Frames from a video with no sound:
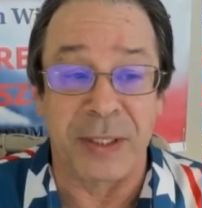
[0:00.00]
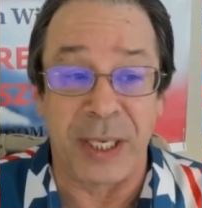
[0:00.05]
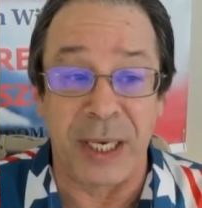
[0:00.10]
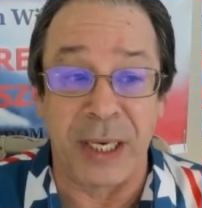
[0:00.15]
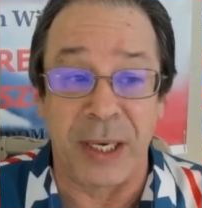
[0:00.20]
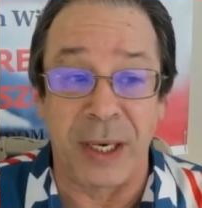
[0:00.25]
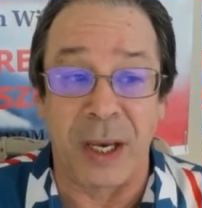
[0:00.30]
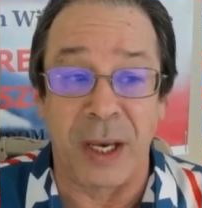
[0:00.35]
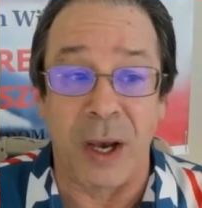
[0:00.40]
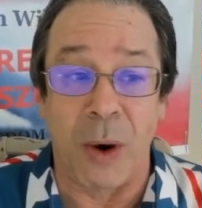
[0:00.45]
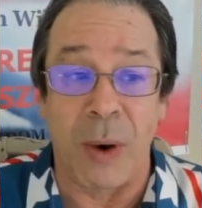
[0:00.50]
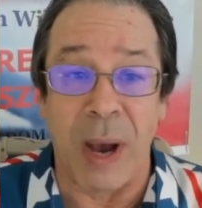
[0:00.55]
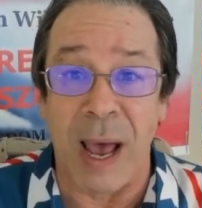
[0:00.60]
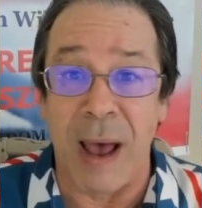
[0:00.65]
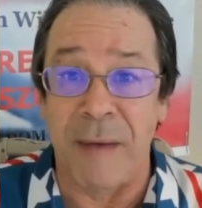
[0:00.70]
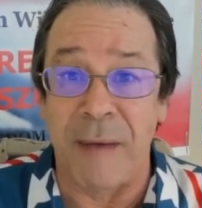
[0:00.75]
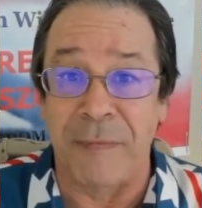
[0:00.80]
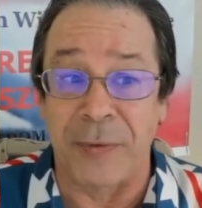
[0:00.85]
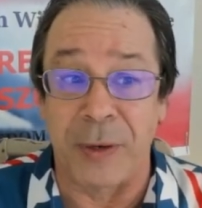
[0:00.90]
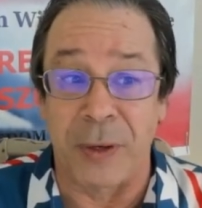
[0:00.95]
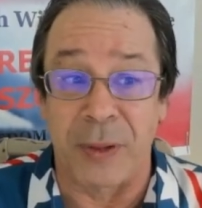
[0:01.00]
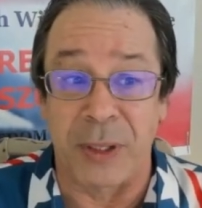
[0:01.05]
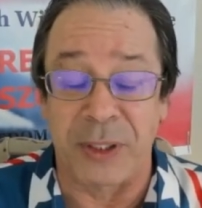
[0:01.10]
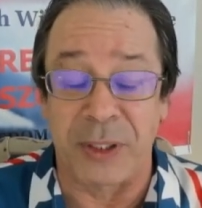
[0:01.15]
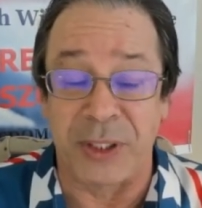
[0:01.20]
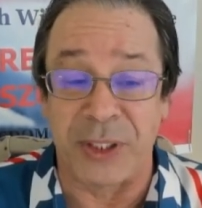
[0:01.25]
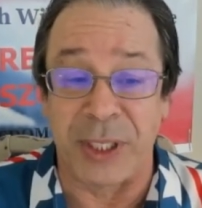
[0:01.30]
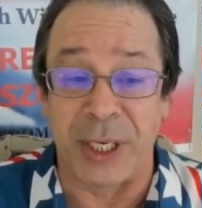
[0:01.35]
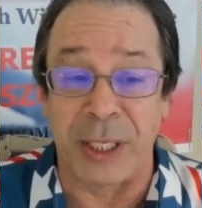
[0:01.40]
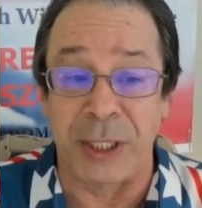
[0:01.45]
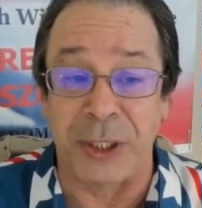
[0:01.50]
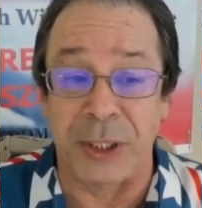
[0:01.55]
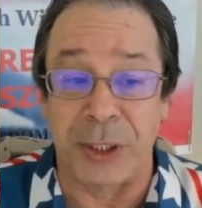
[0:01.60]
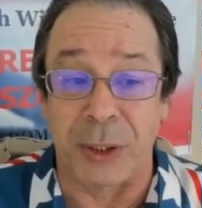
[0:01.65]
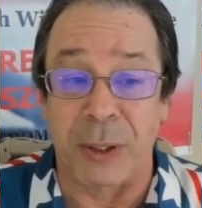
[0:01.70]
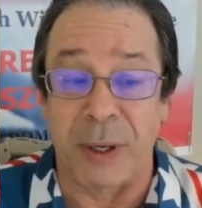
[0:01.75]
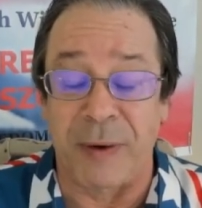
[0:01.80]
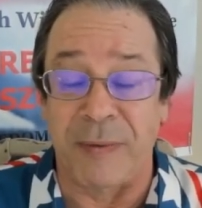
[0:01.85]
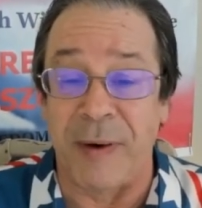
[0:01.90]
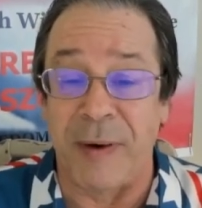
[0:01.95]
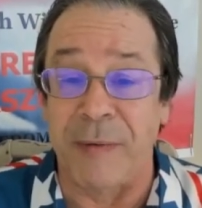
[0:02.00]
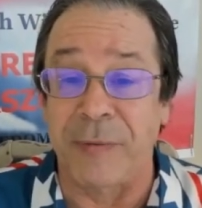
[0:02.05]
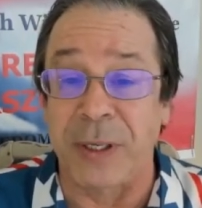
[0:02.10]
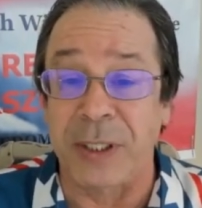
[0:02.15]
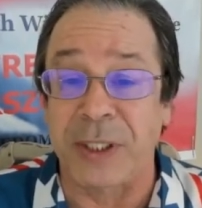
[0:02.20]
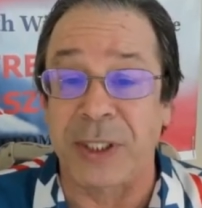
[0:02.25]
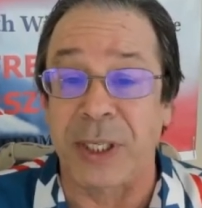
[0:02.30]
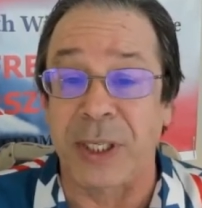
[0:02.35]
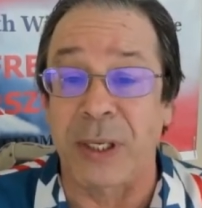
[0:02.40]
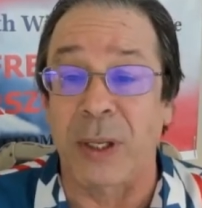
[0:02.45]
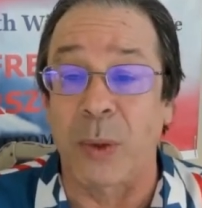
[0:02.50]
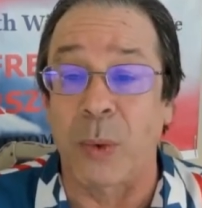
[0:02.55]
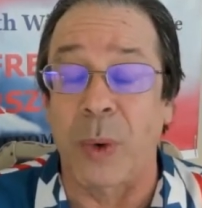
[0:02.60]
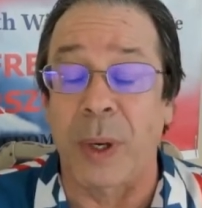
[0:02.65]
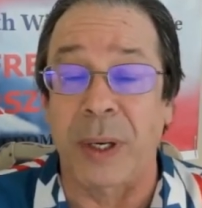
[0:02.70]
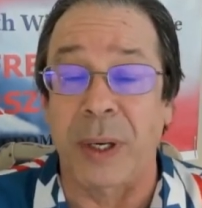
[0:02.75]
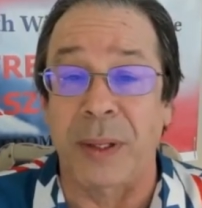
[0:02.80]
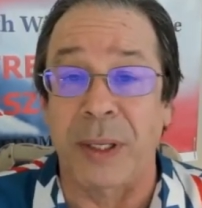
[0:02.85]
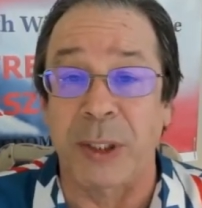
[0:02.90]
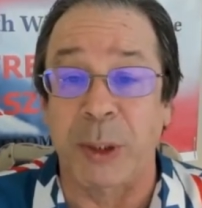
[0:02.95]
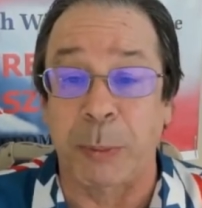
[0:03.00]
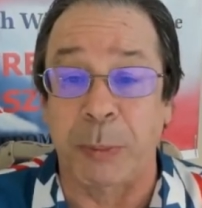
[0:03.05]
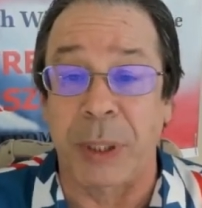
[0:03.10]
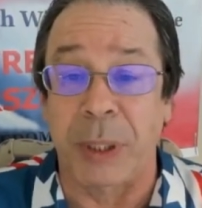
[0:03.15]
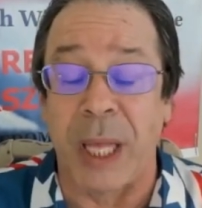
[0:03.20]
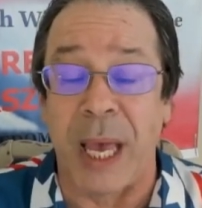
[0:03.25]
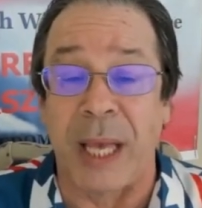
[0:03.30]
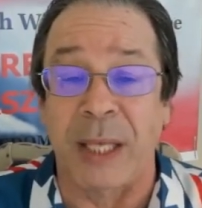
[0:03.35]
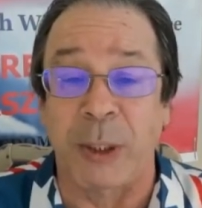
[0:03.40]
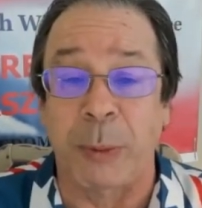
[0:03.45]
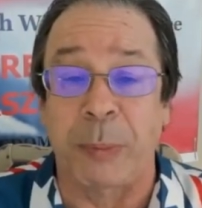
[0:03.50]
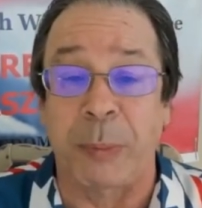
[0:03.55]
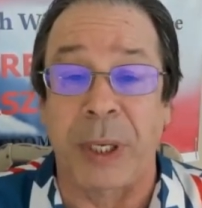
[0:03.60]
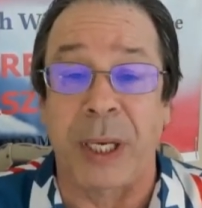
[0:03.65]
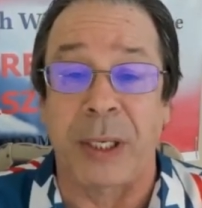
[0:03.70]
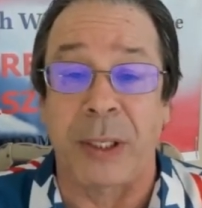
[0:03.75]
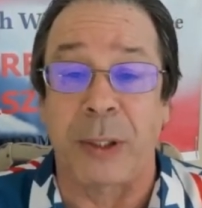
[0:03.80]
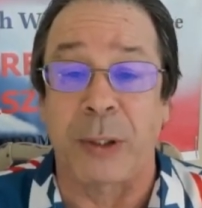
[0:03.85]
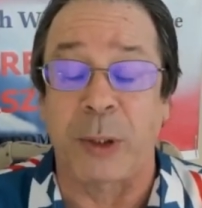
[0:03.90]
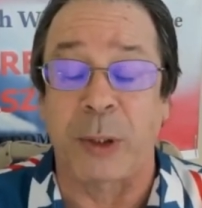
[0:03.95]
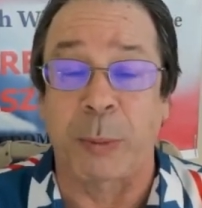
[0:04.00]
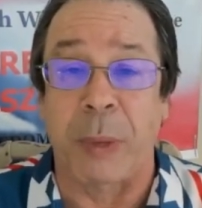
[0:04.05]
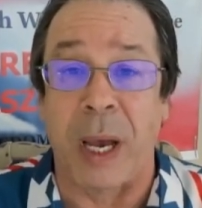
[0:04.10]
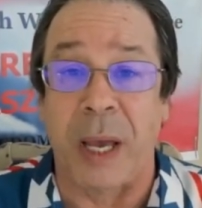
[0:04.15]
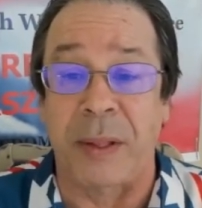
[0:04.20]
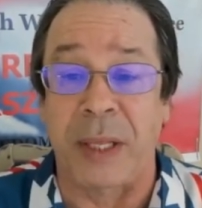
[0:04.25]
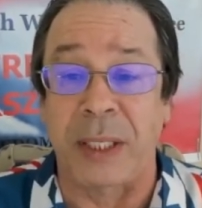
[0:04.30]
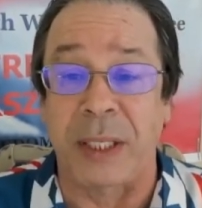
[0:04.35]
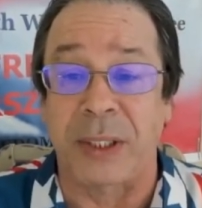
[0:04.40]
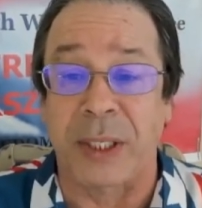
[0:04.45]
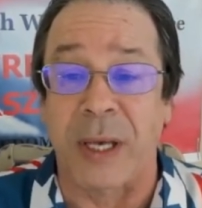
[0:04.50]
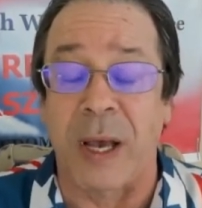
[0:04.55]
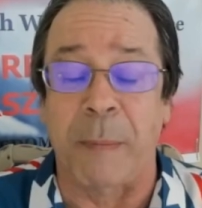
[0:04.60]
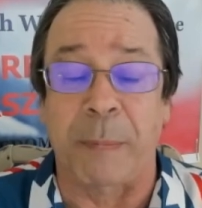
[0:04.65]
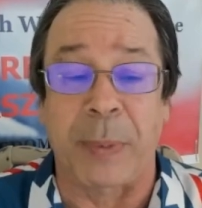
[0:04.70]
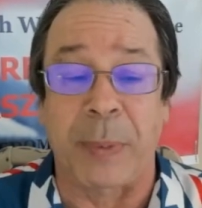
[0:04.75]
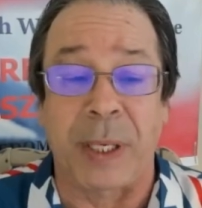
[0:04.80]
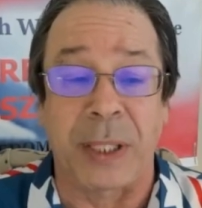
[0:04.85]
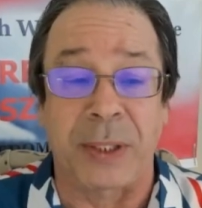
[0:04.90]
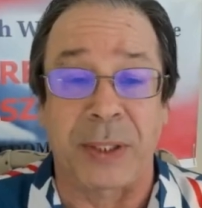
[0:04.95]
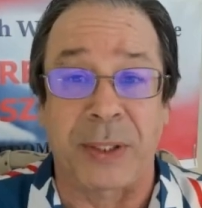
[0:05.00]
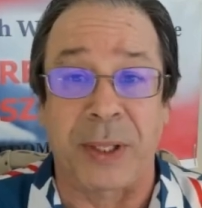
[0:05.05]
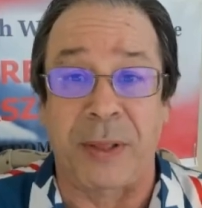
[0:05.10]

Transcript: he can go after the seizure of every single one of these planes being used by these companies